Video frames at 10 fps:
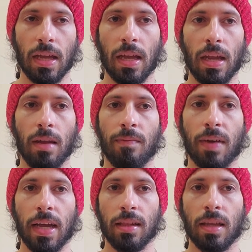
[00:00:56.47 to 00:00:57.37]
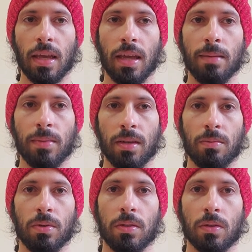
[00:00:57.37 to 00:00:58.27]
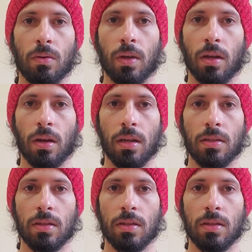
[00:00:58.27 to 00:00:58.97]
and it finally hit me what's going on.